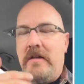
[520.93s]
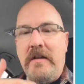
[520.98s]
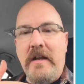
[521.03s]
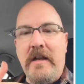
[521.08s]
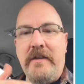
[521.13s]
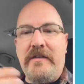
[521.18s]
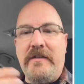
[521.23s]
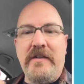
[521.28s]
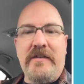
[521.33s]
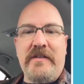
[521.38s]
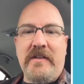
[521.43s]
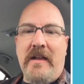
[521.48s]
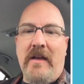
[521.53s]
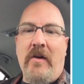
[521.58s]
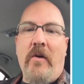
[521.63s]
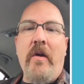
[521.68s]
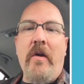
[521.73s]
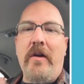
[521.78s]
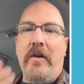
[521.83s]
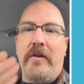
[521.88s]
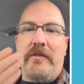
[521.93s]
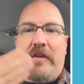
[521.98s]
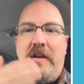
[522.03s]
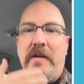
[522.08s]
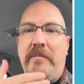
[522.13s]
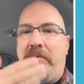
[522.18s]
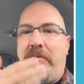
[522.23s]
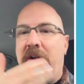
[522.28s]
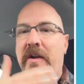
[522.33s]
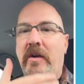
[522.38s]
It's just oil. So
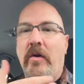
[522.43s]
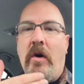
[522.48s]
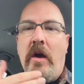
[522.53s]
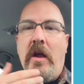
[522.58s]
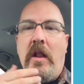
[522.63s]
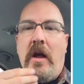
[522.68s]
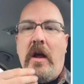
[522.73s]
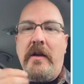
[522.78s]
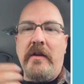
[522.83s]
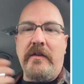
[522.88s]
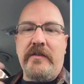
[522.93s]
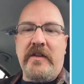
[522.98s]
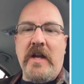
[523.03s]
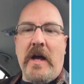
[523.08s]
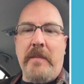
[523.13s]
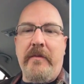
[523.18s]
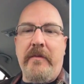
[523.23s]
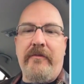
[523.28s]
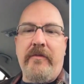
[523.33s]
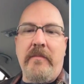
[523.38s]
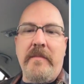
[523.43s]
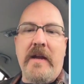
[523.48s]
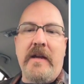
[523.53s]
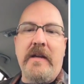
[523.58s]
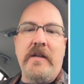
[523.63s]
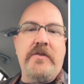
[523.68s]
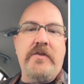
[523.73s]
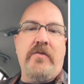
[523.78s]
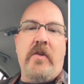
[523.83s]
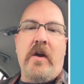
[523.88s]
you're putting oil on to stop it from
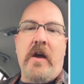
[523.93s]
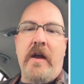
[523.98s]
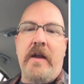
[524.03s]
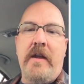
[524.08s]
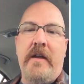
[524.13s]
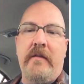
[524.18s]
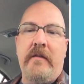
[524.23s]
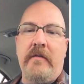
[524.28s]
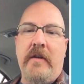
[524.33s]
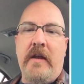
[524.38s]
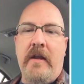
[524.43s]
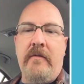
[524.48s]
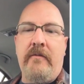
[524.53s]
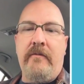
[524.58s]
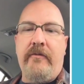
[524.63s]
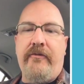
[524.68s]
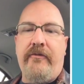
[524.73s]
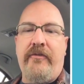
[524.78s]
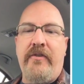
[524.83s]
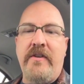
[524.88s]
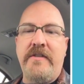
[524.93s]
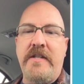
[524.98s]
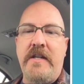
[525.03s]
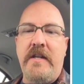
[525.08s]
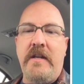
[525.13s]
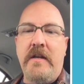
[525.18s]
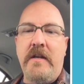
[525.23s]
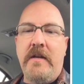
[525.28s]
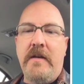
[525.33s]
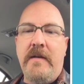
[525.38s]
getting dry and, and
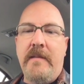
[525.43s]
frizzy.